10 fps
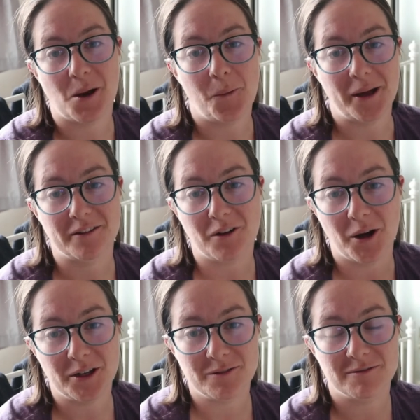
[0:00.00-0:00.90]
when I've
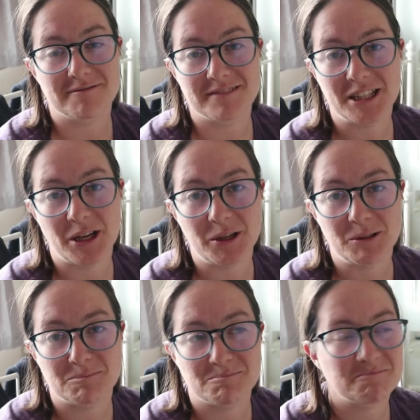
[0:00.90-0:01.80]
kind of, you know,
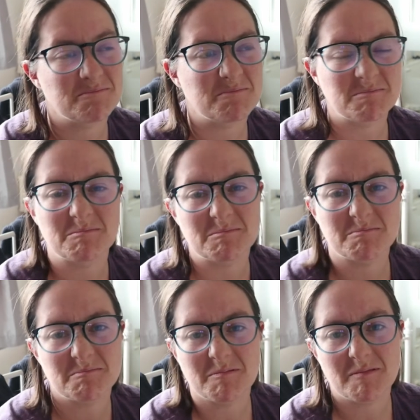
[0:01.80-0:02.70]

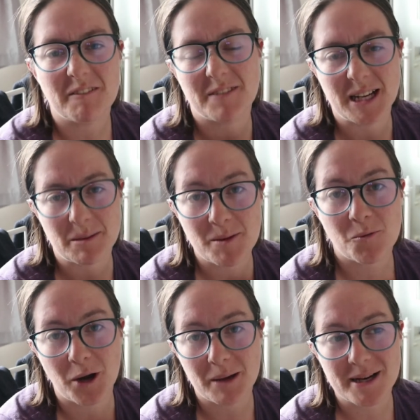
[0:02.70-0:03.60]
feel a bit
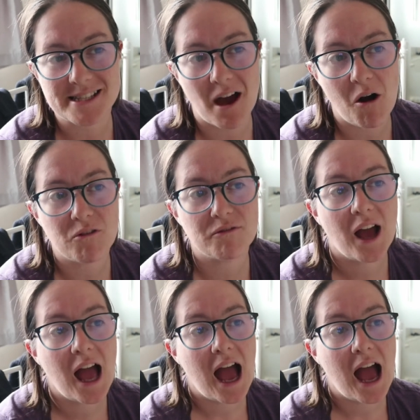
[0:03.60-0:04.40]
more like myself.